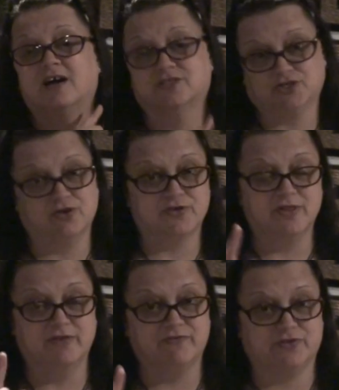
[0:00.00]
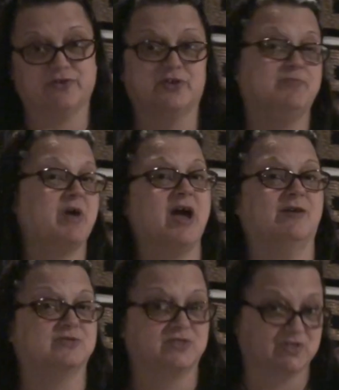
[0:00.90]
a total of thirty
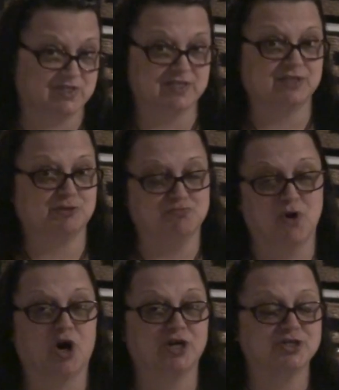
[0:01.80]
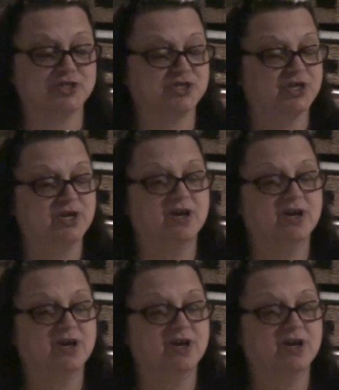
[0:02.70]
pounds since March.